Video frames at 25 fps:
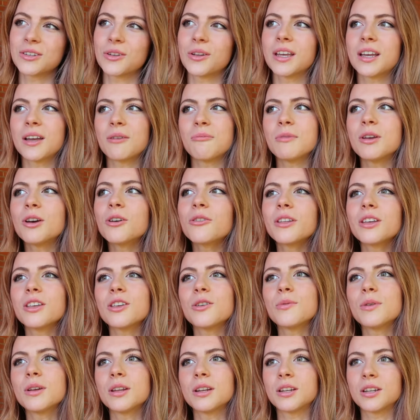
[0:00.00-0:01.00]
So like a meal that
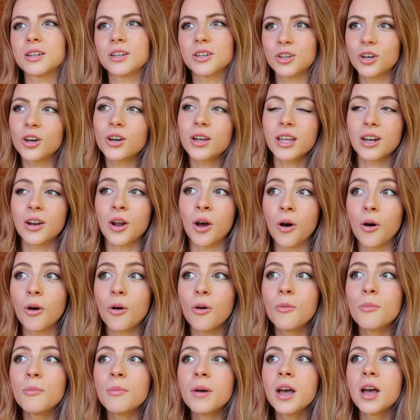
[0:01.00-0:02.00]
you would cook at
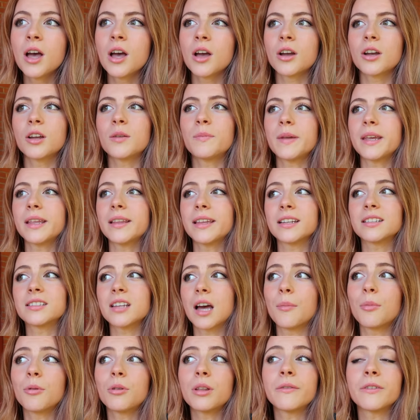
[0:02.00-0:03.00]
home could be like
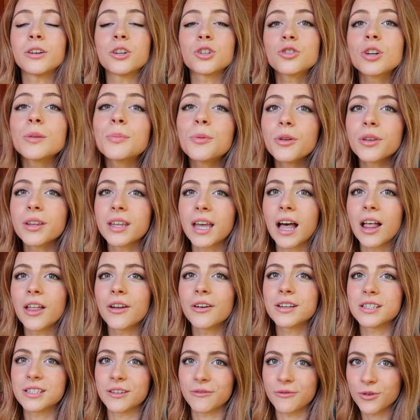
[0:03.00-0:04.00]
double, even triple the
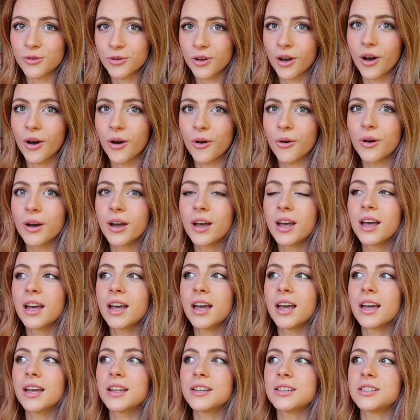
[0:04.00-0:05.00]
calories if you go
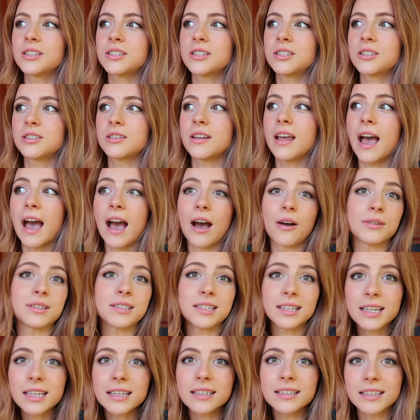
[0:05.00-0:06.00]
out
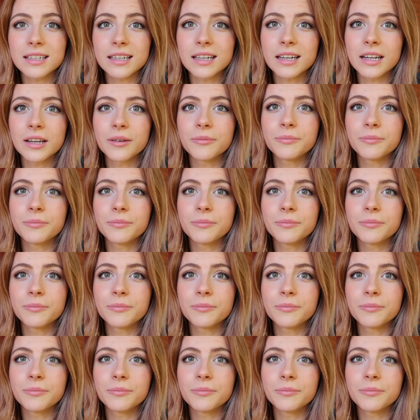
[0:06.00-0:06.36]
to eat it.